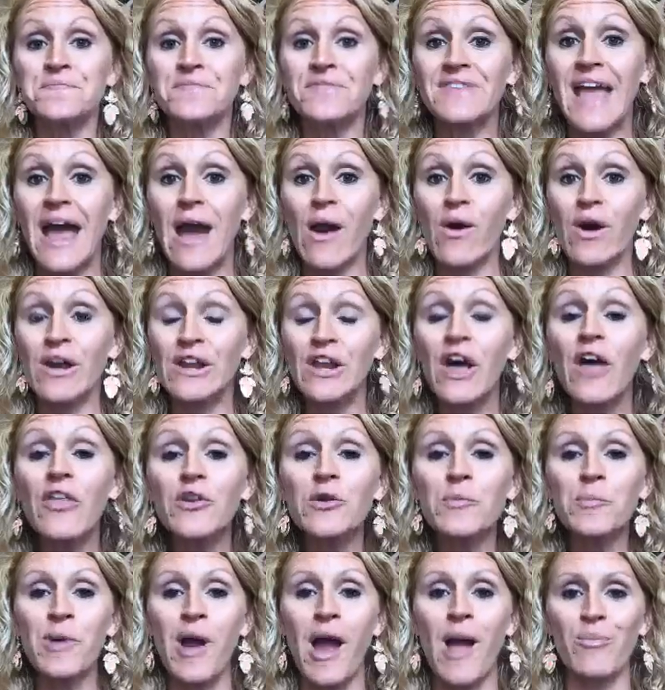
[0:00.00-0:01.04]
Now,
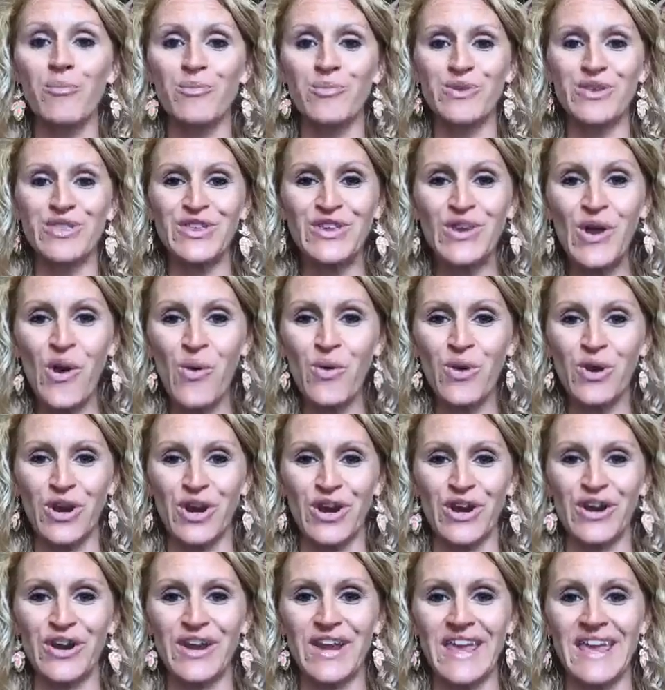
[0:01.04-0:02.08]
another problem with
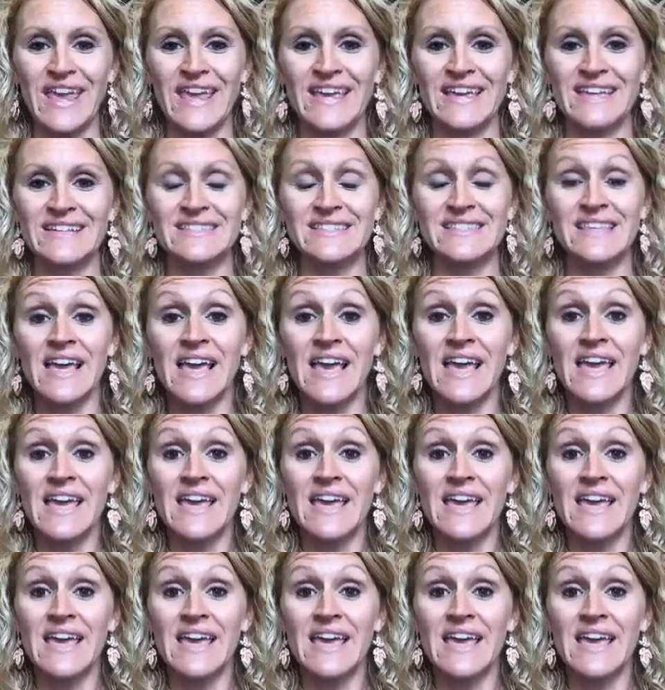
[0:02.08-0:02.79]
yogurt is